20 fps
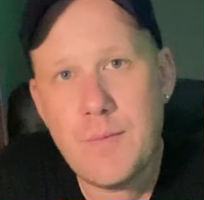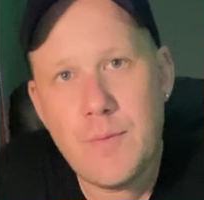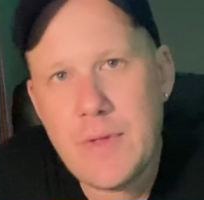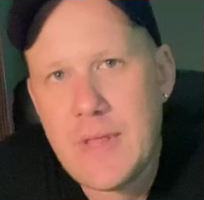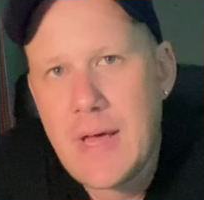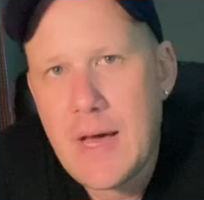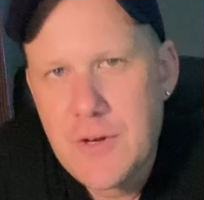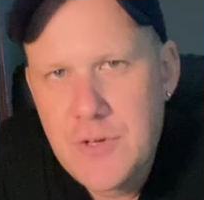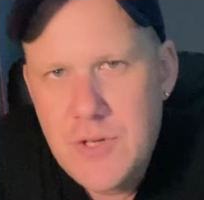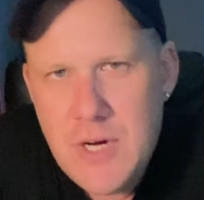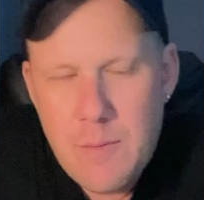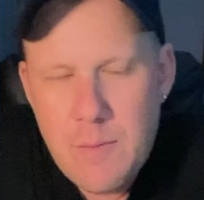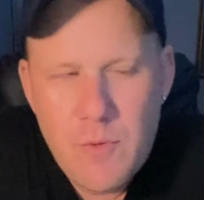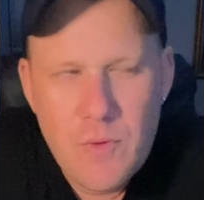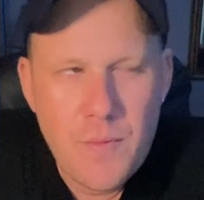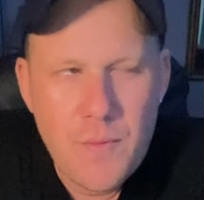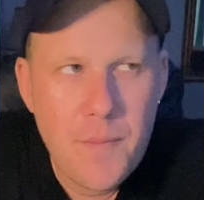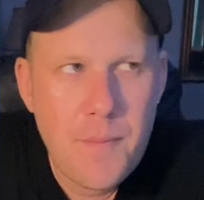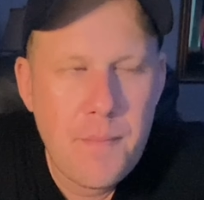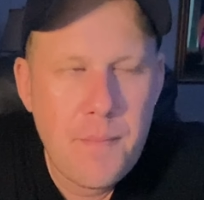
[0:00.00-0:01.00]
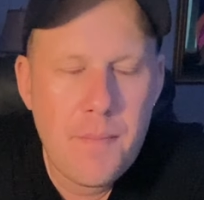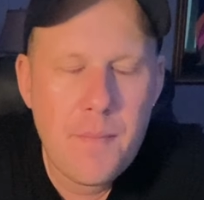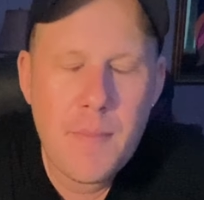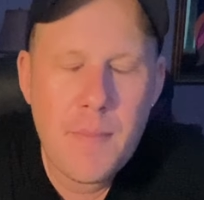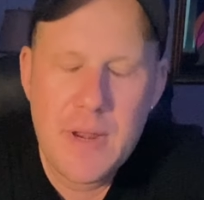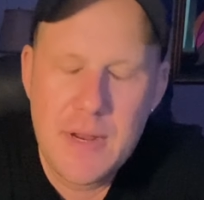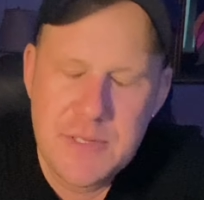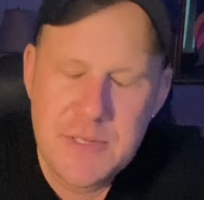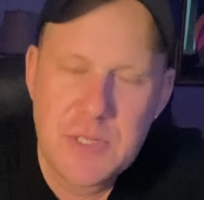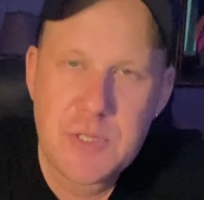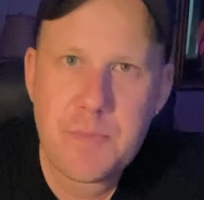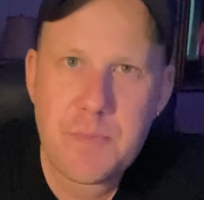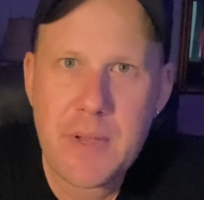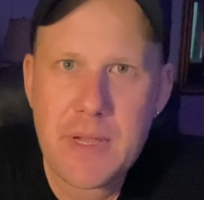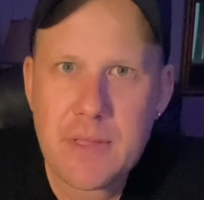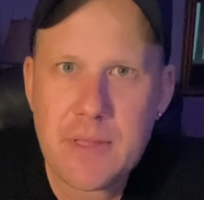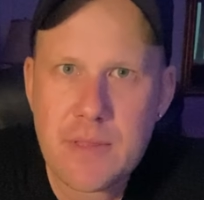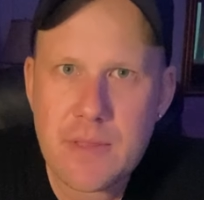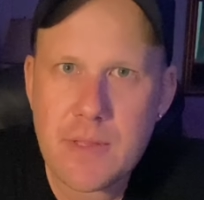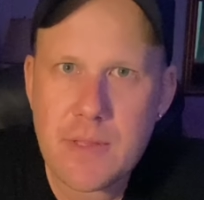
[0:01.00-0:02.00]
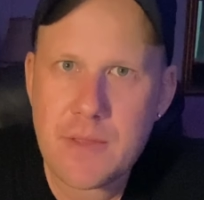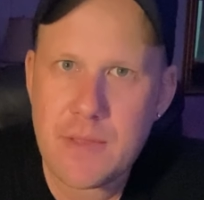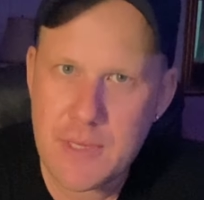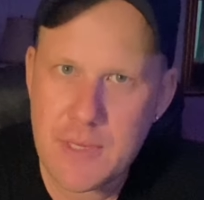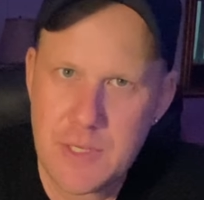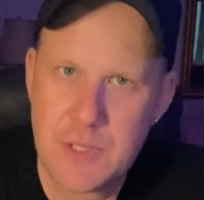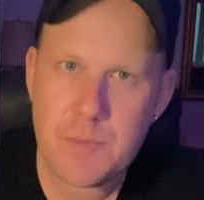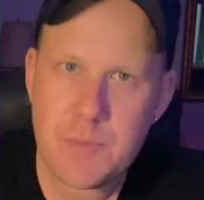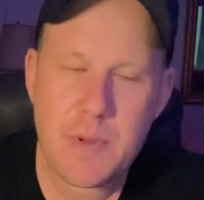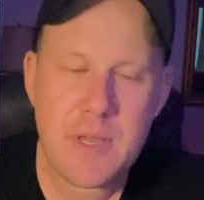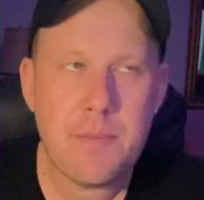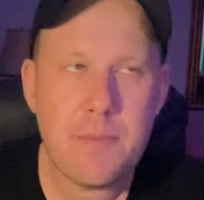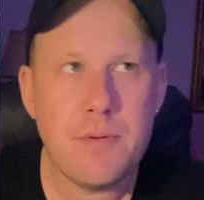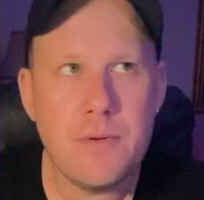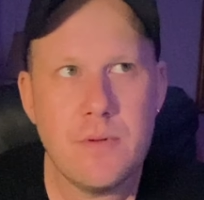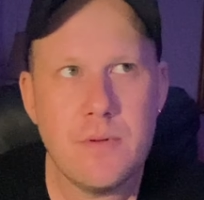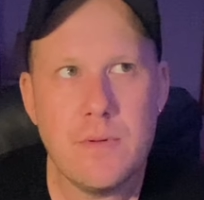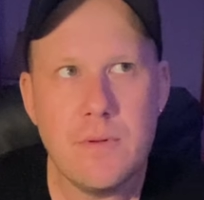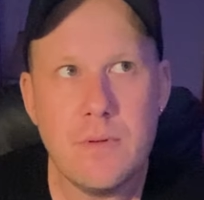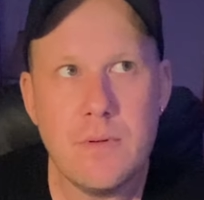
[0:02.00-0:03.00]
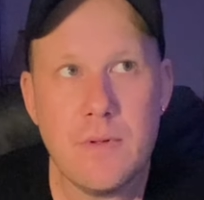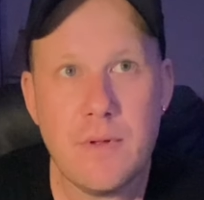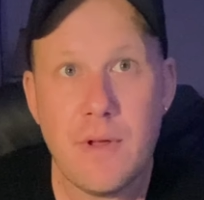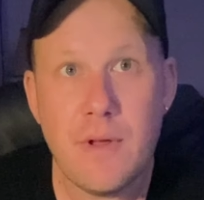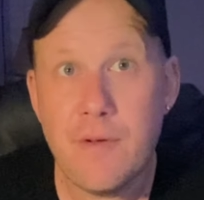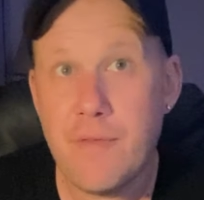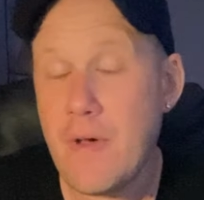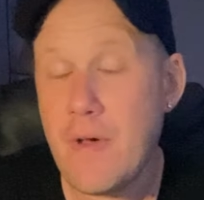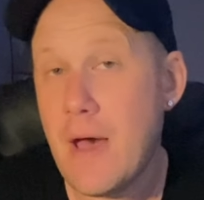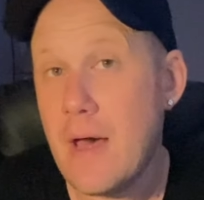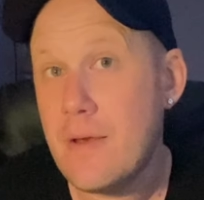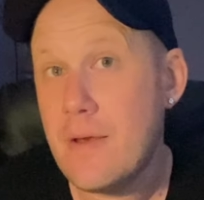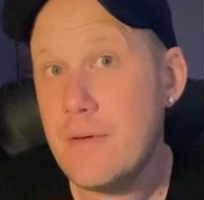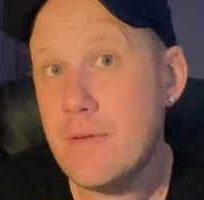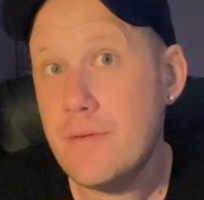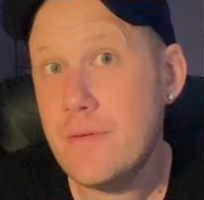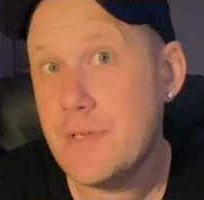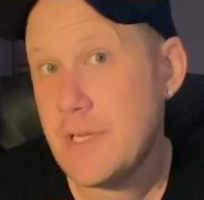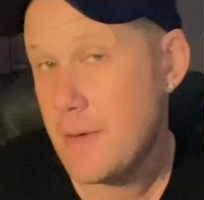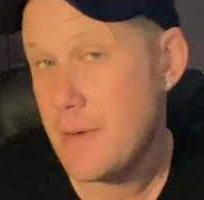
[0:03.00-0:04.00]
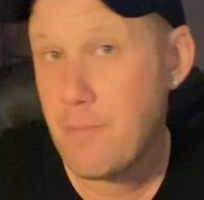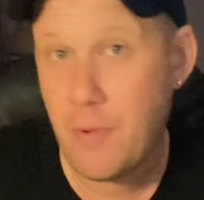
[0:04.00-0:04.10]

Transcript: without trouble. But I suspect that these people have had deep